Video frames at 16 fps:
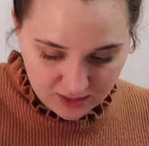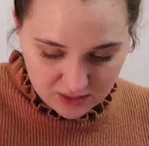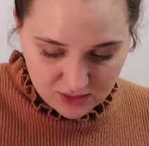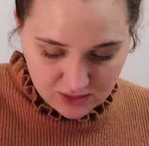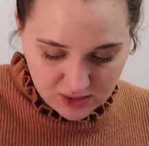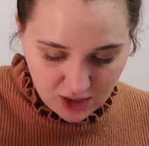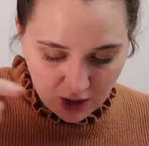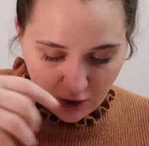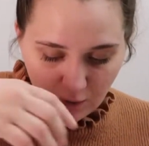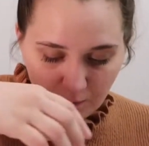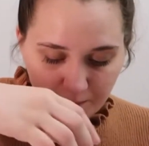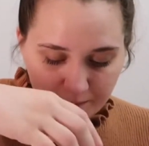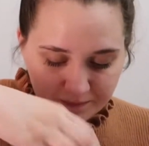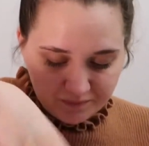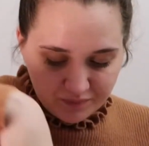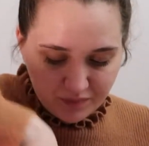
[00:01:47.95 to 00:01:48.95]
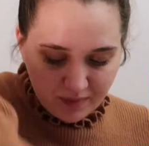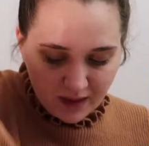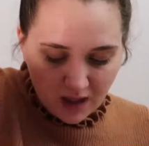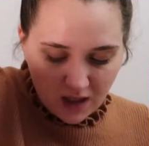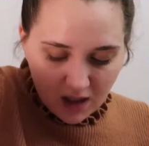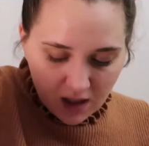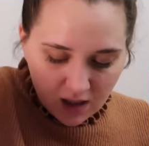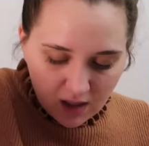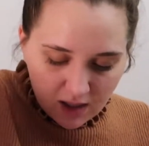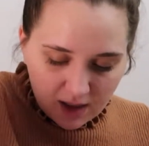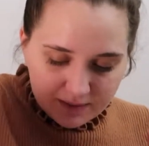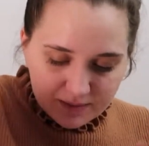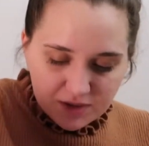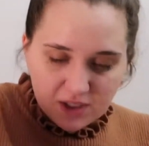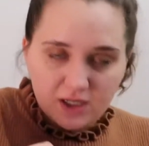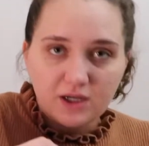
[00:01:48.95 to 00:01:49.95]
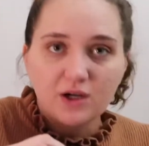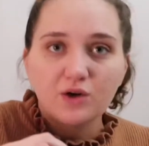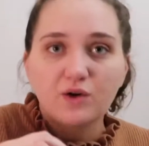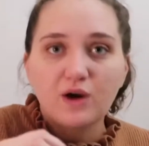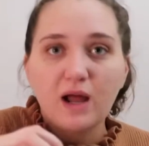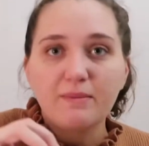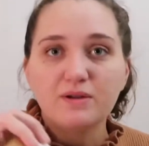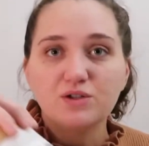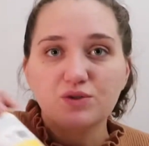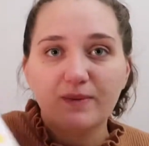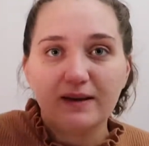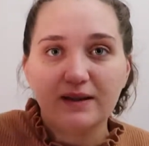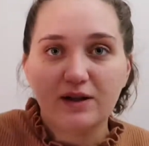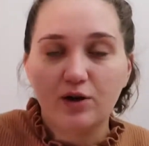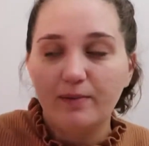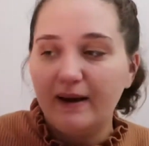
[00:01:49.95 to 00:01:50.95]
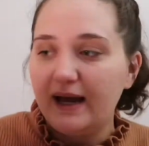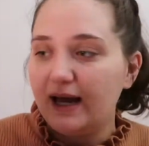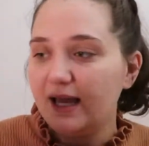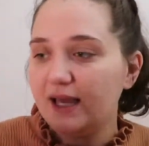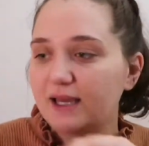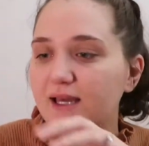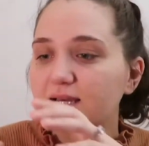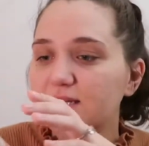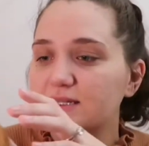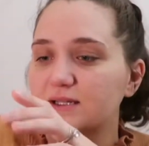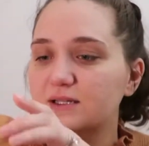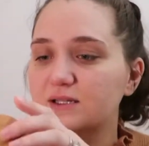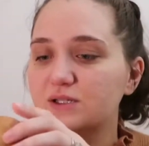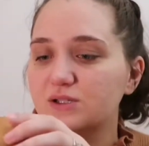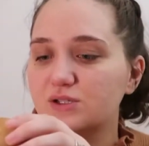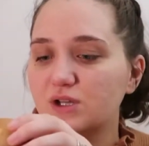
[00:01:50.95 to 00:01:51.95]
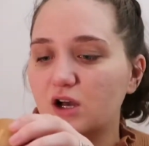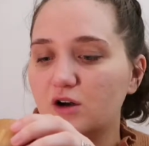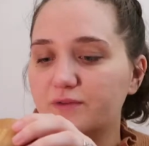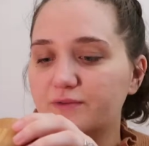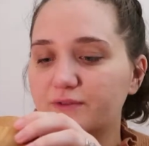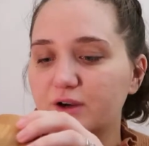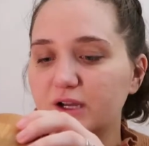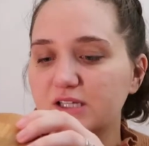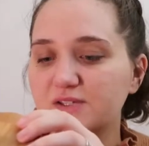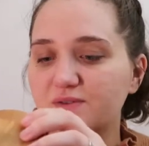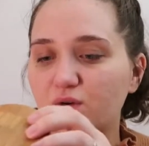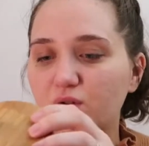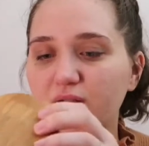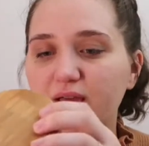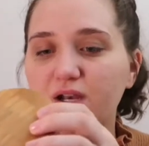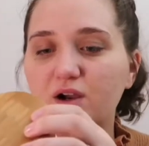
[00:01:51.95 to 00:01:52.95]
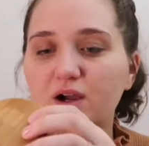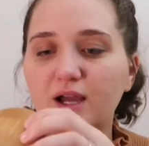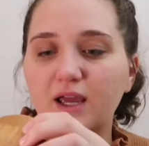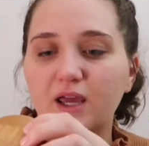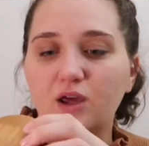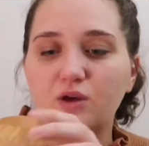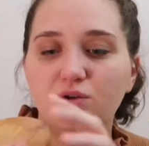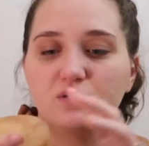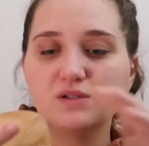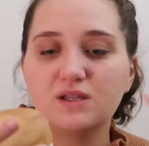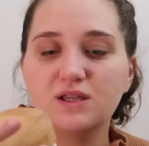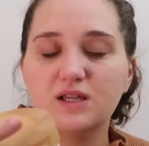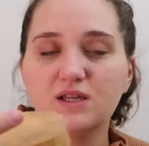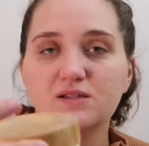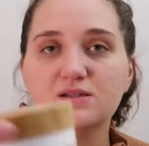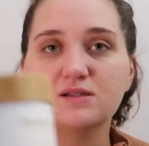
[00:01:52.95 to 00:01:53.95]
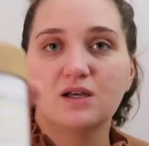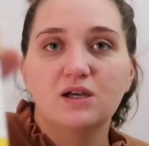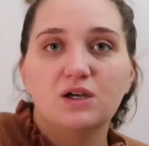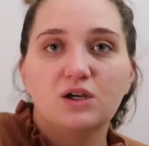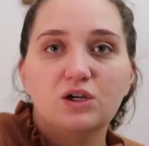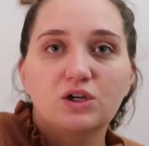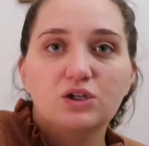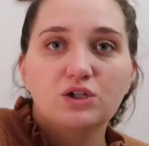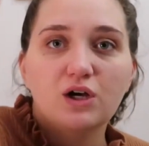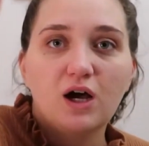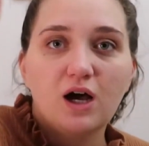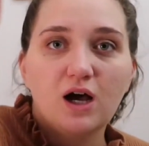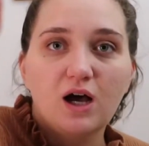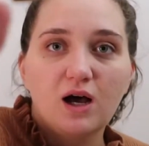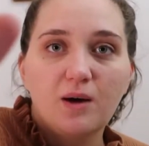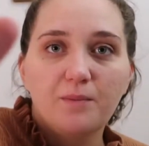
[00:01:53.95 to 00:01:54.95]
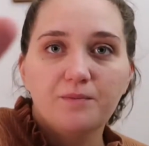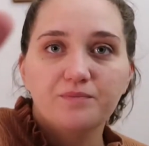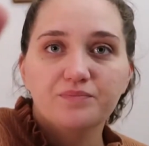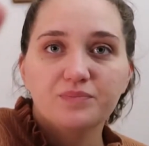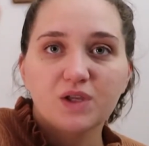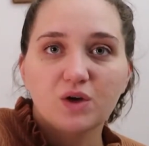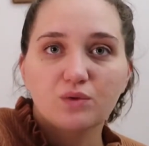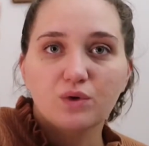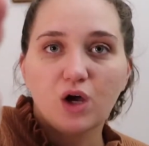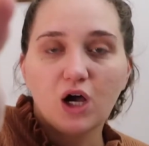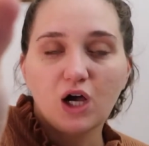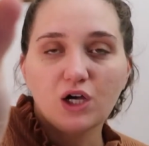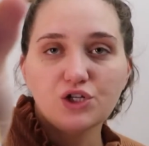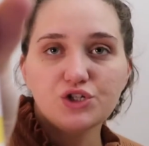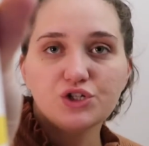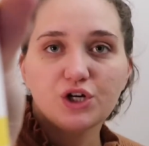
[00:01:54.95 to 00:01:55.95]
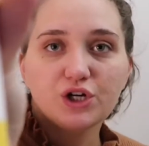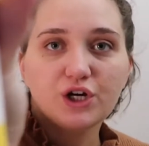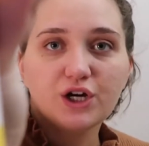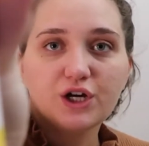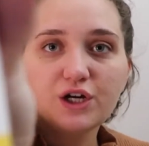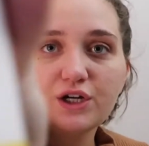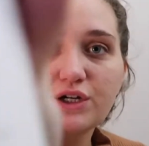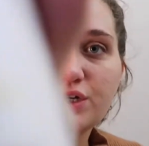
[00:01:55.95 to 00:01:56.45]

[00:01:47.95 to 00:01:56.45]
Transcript: So I'm just gonna grab into my little bag. So for exfoliator, I use this raw sugar.